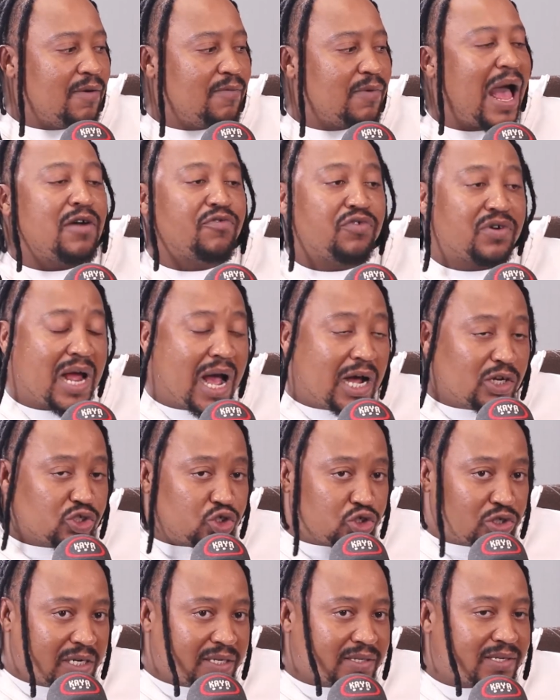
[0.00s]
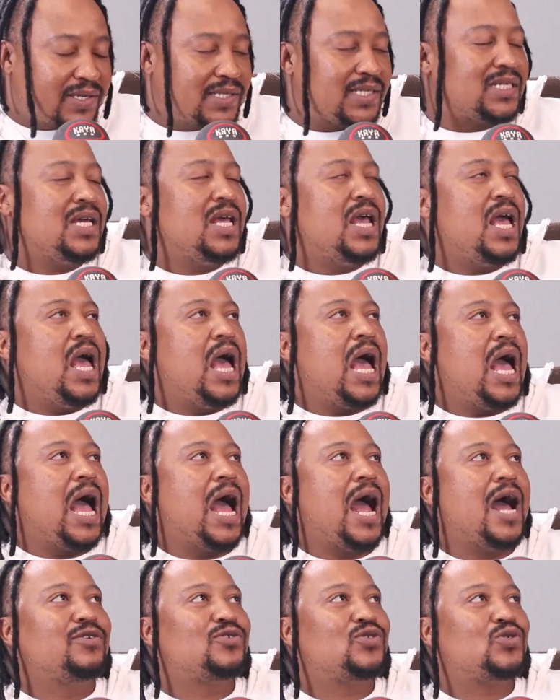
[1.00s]
agriculturalists.
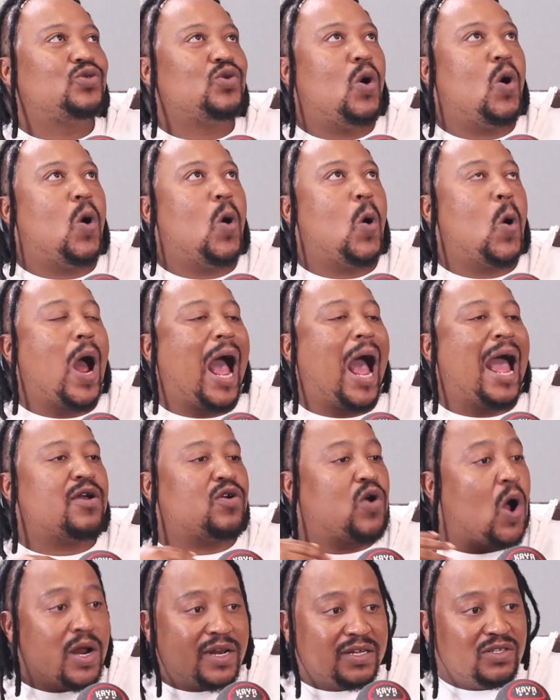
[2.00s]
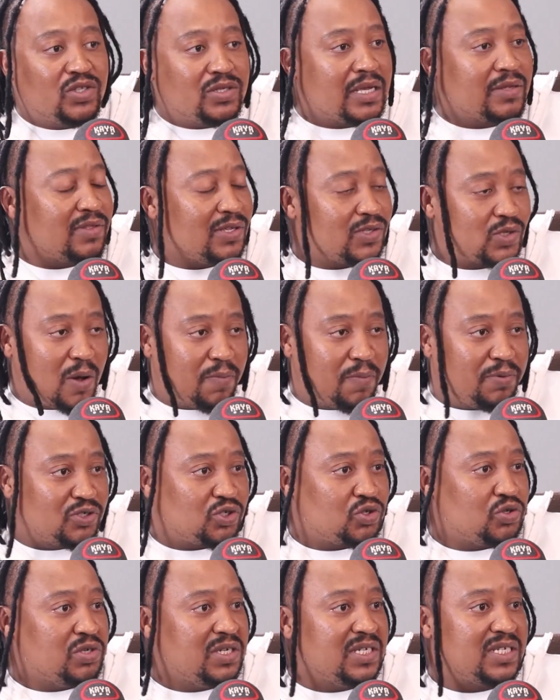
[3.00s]
So I got into this
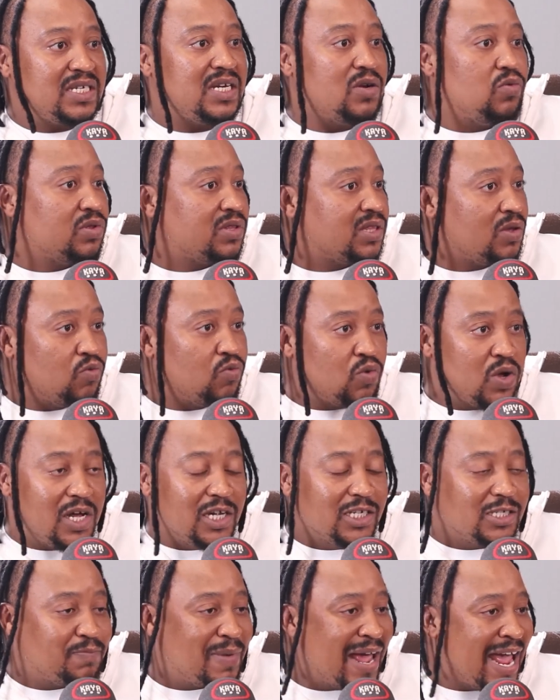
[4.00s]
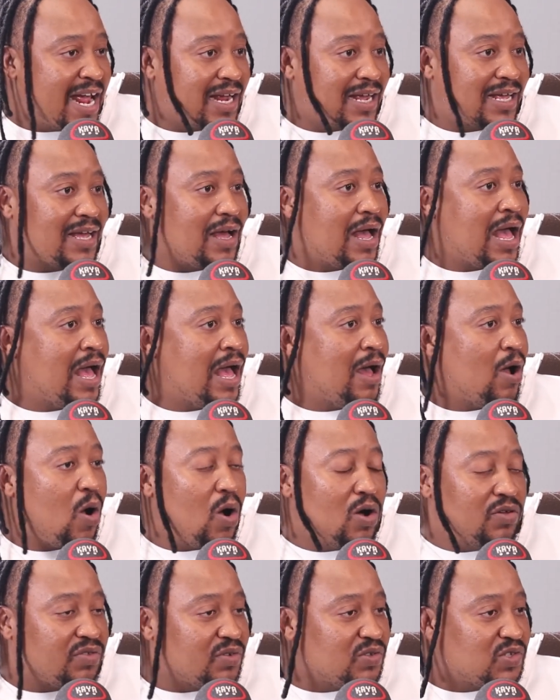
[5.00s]
opportunity with the World Bank
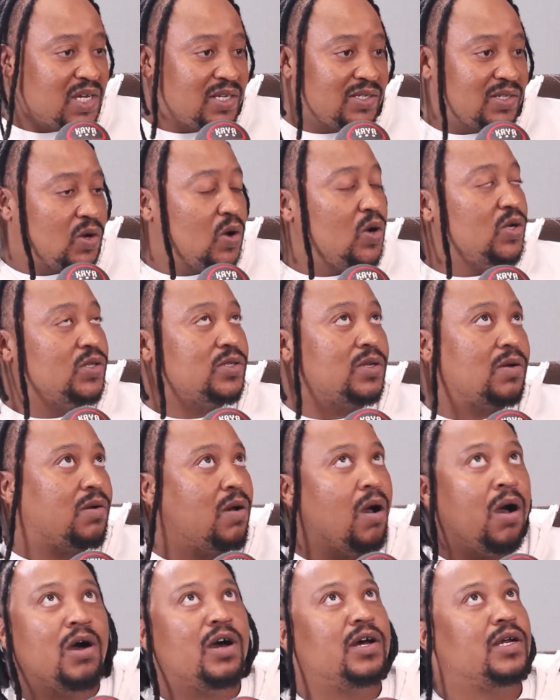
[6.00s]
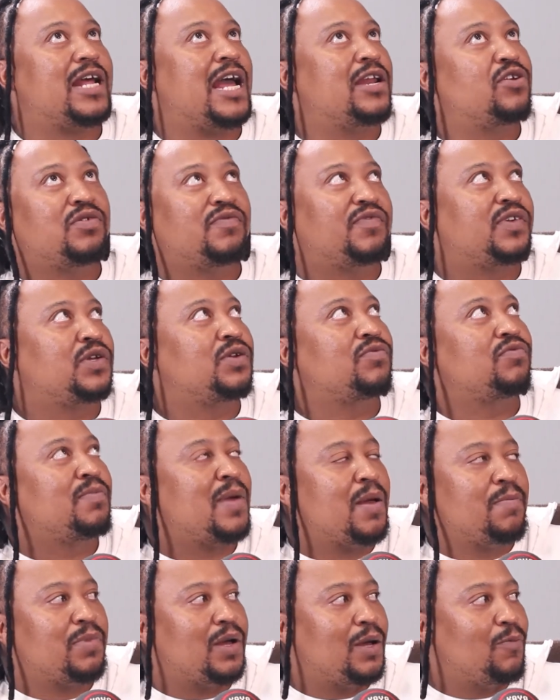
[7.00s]
all those years ago. God, I don't even
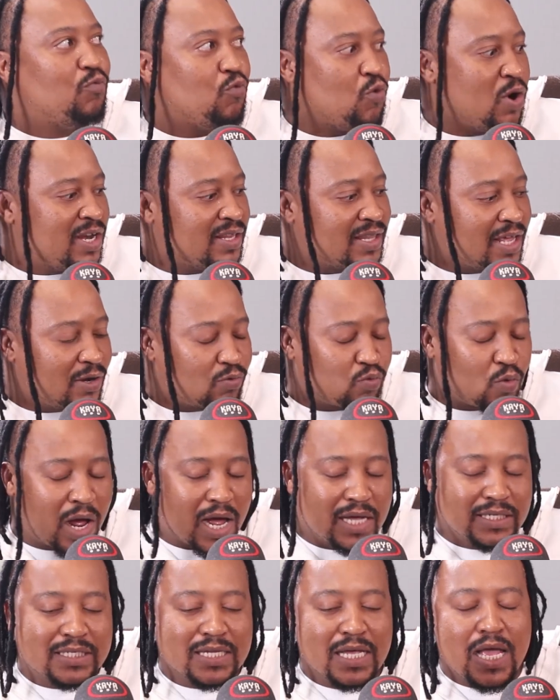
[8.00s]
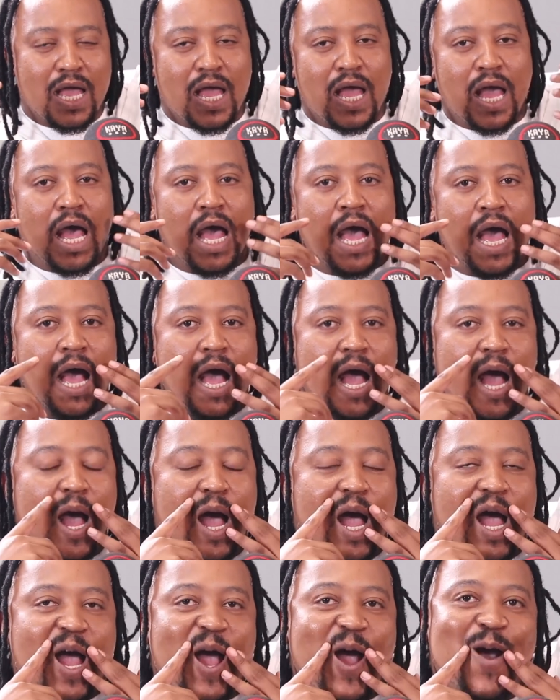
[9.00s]
remember when that was.
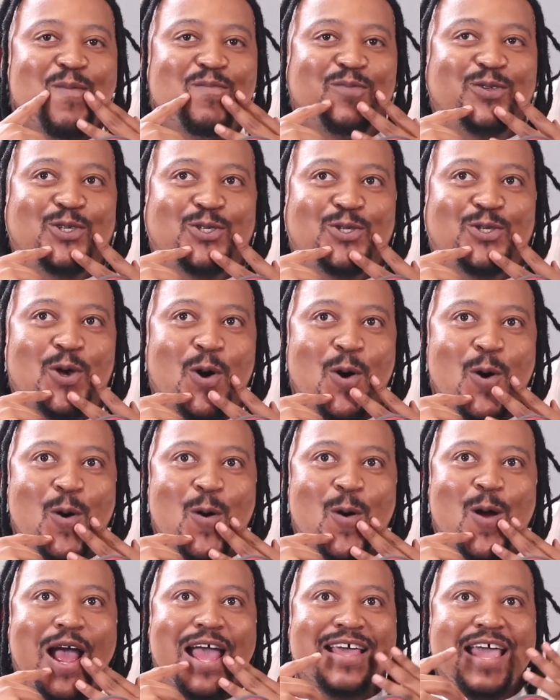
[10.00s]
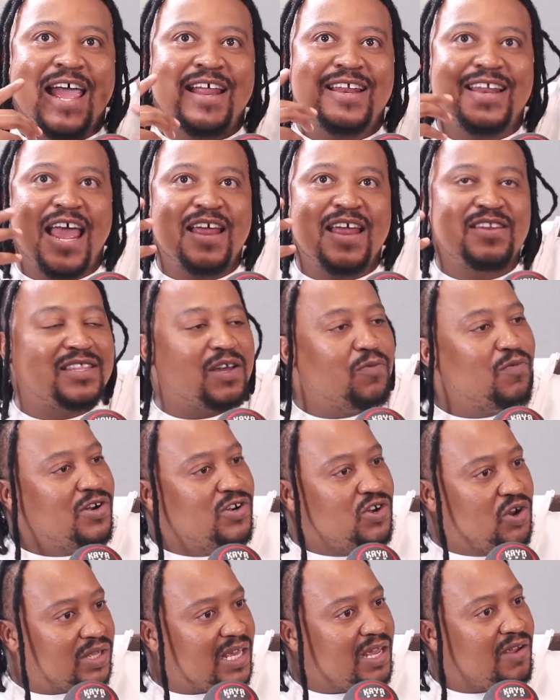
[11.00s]
So and they were
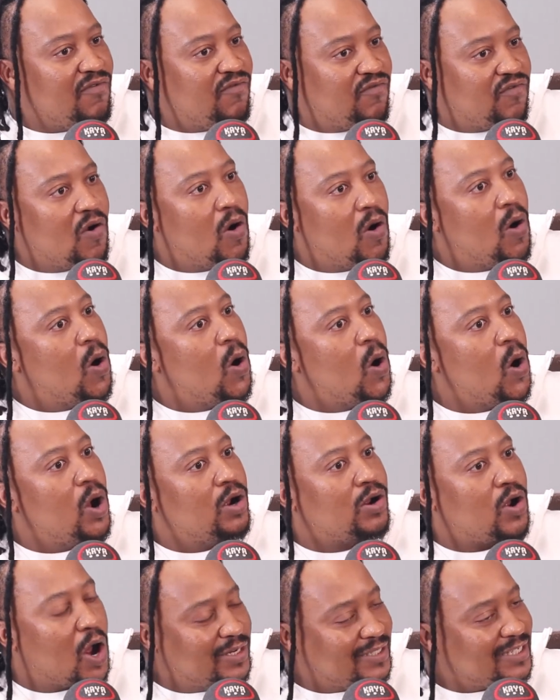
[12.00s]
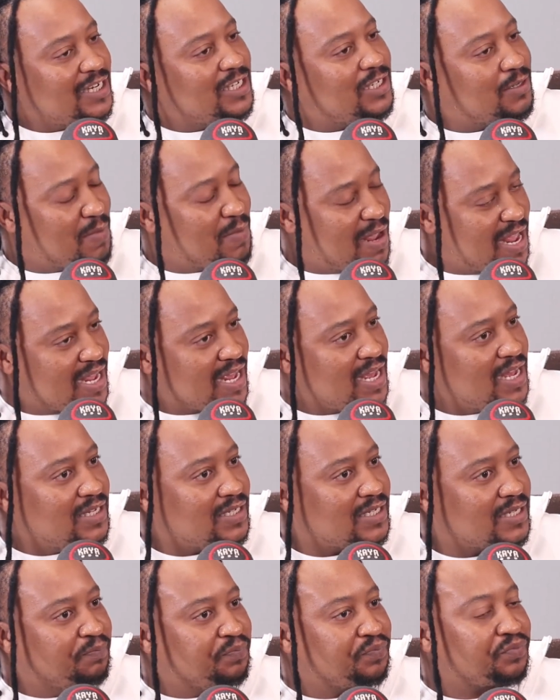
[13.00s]
looking for content
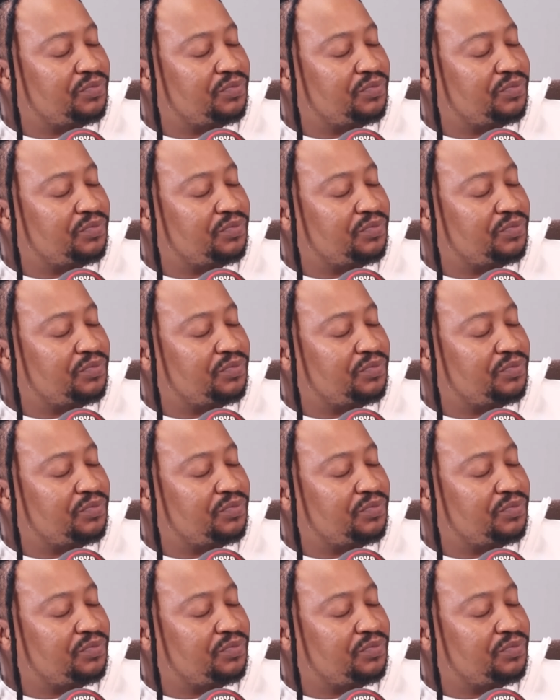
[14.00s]
makers